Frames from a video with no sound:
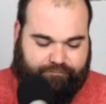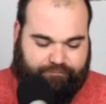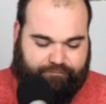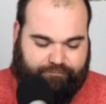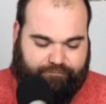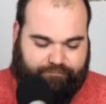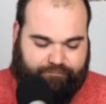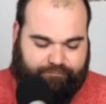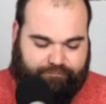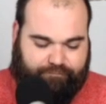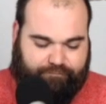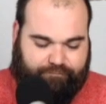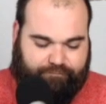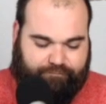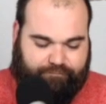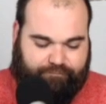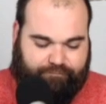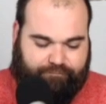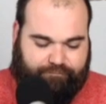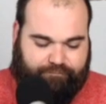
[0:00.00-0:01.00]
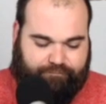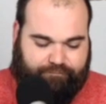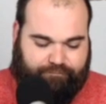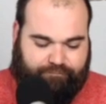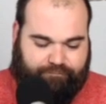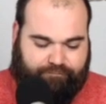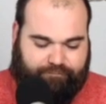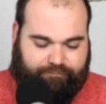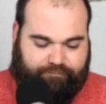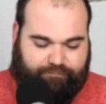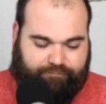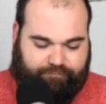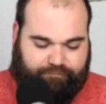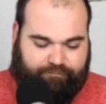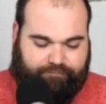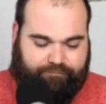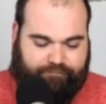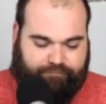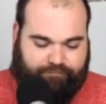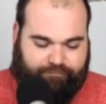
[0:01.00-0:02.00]

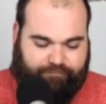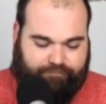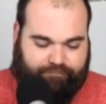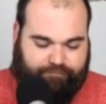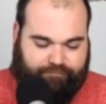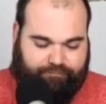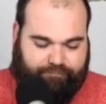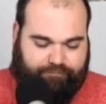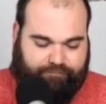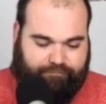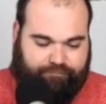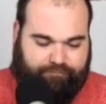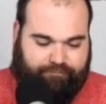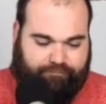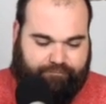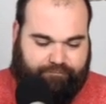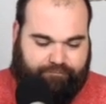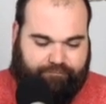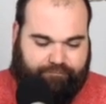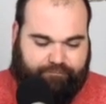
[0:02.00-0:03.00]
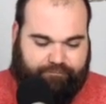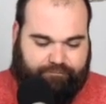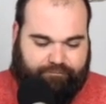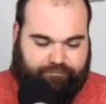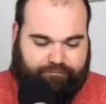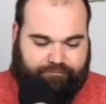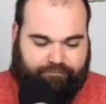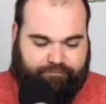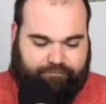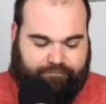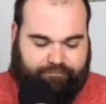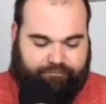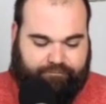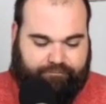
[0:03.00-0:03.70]
No words are spoken by the person on screen.